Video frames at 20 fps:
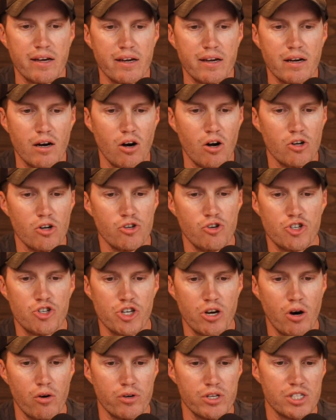all you
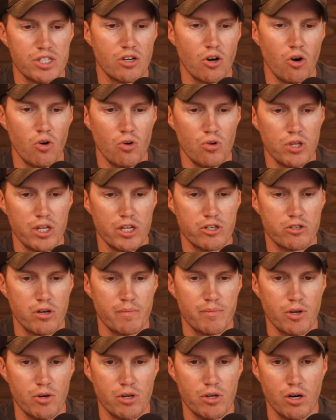should own is gold and
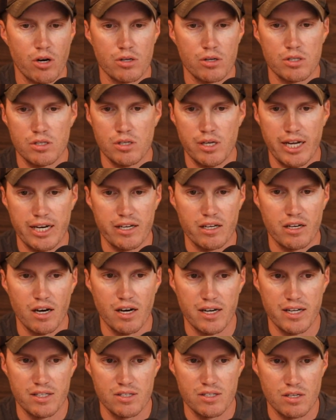cryptocurrency and
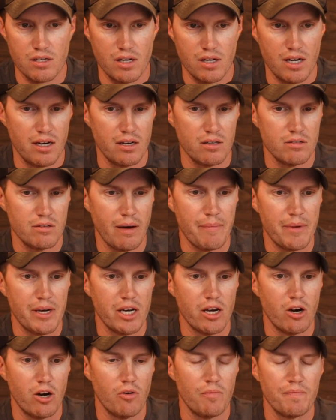guns, uh, let me
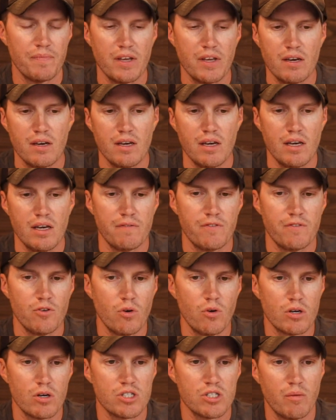know. If
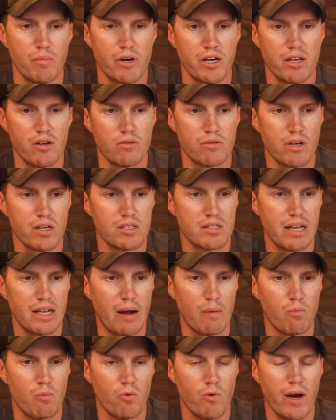you are somebody who thinks that
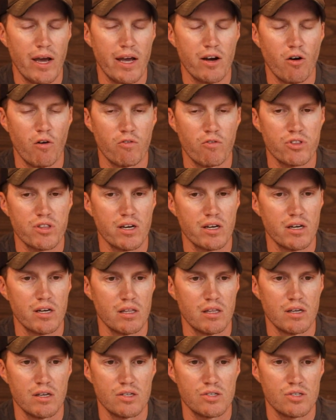I'm way
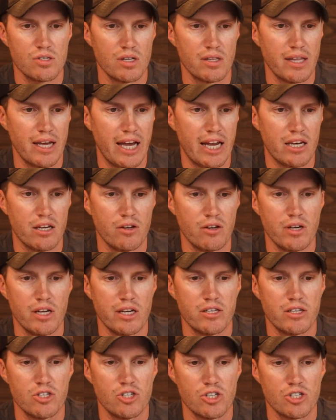overthinking this and that you
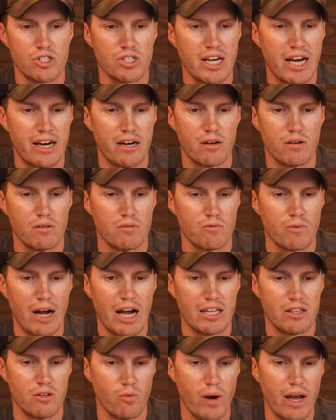need to just kind of
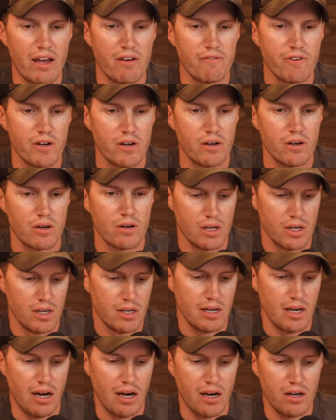ride the wave here,
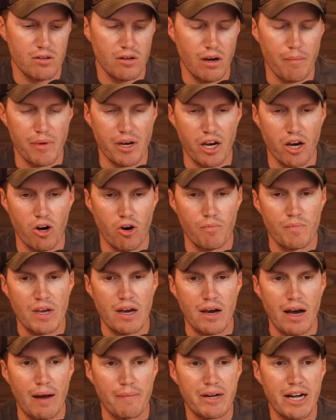uh, let me know.
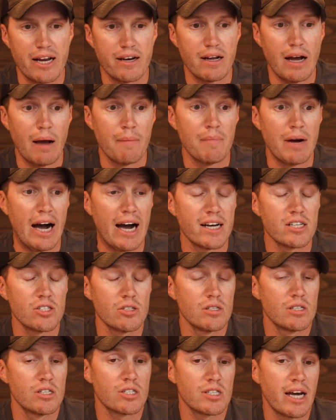I'm kind of, I'm
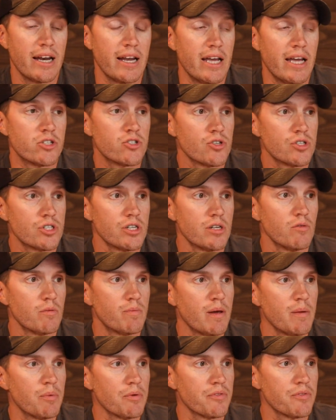honestly just kind of interested what
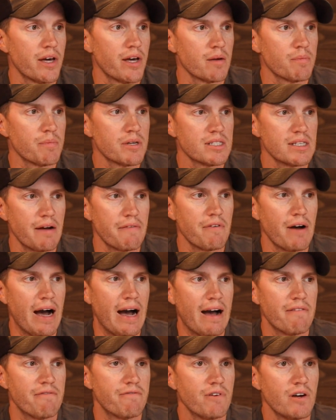people think because I've,
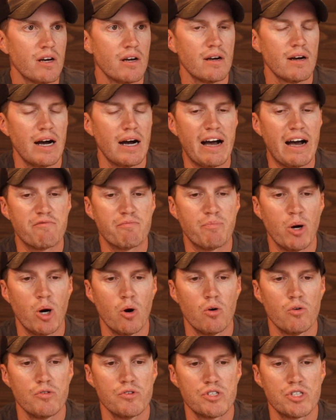I've, I've
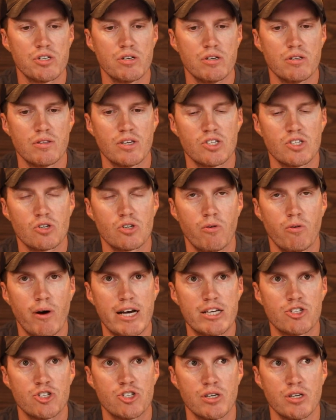posed this
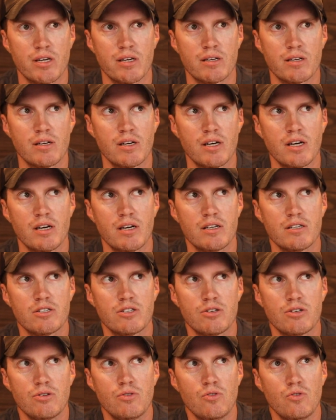question
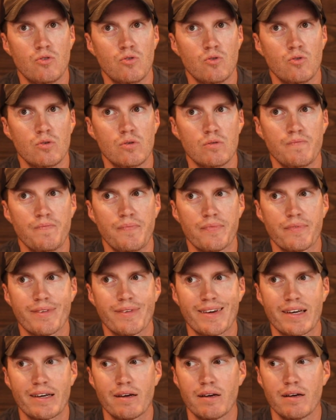to
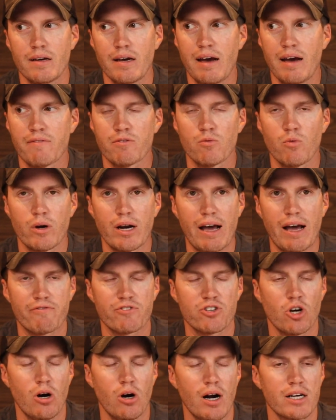like everyone I've
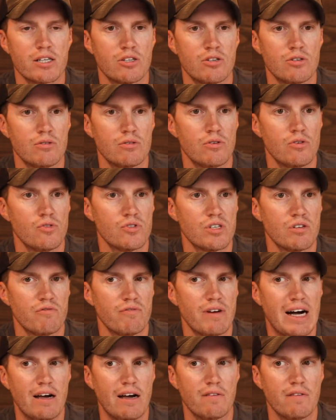talked to who's
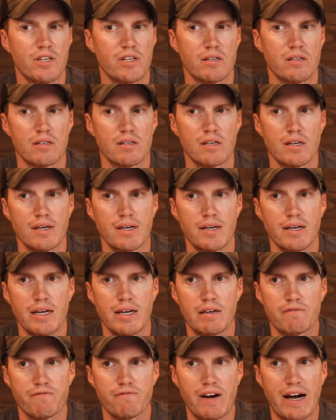involved in
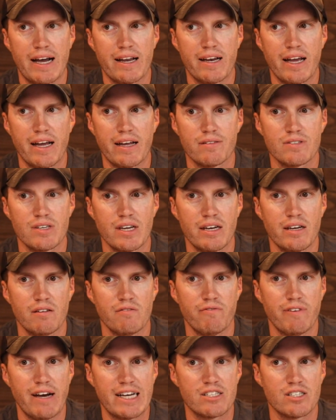in finance and
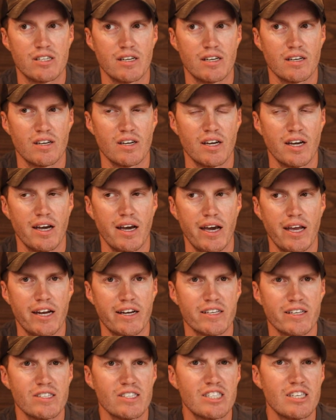investing and it
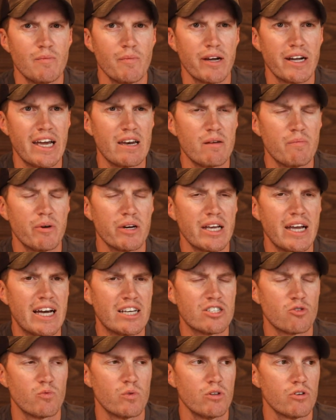doesn't seem like anybody
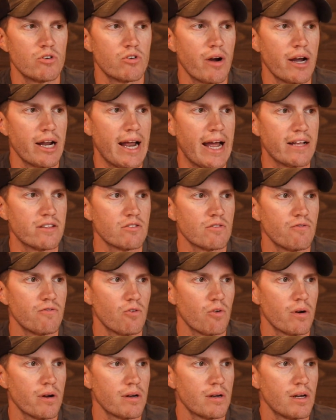has a really great answer
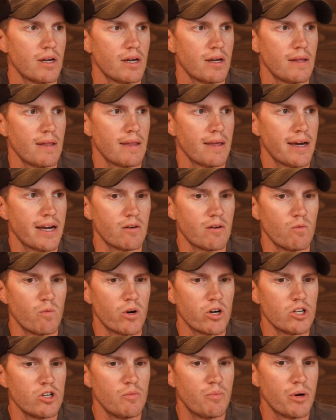for it. Like
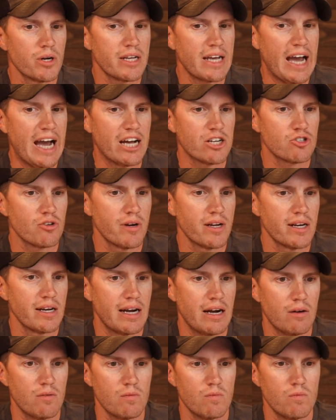where do you put cash right
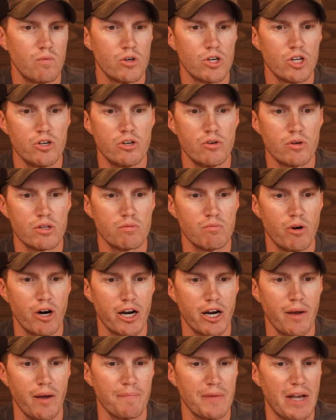now? What do you do with
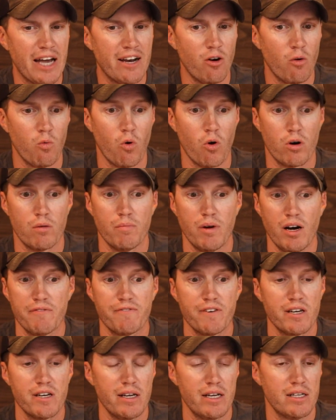money? I know Warren
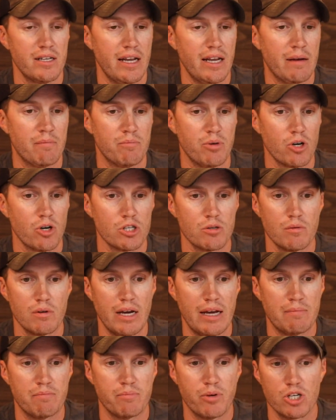Buffett and
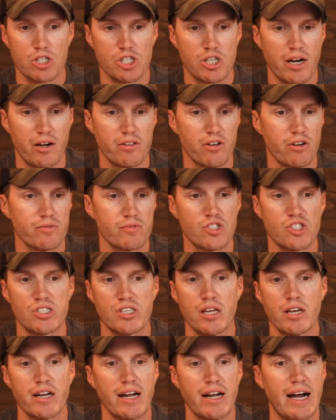and Berkshire they're
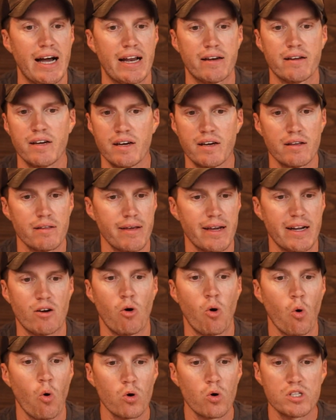sitting on like
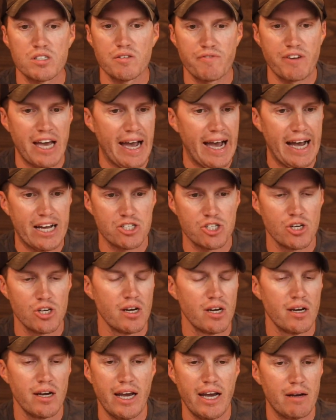hoards of cash
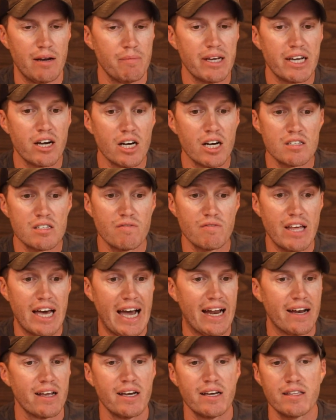and because of
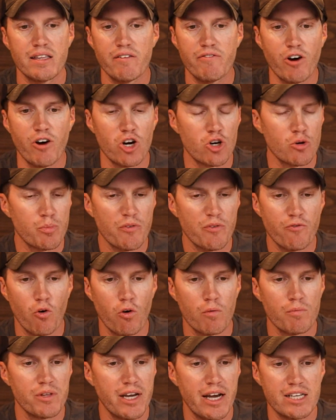that they've
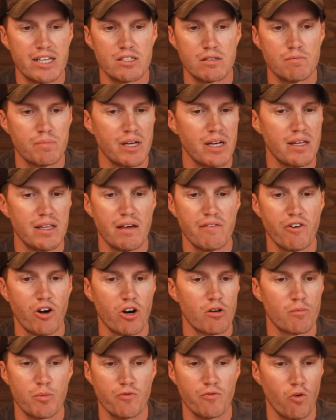underperformed the S&P, they've
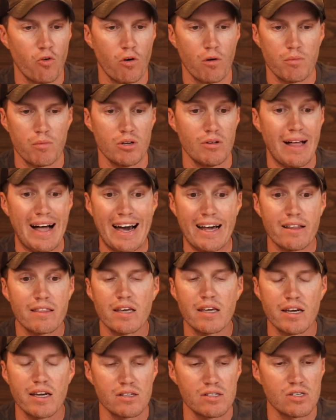underperformed a lot of
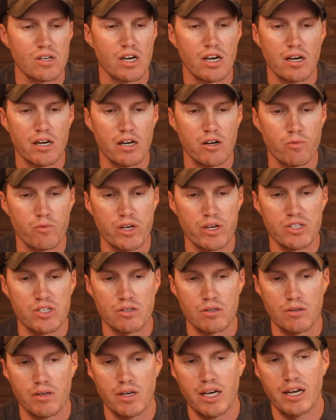things here
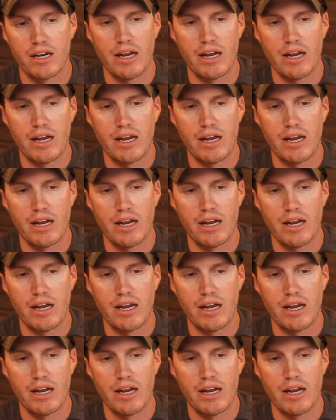recently and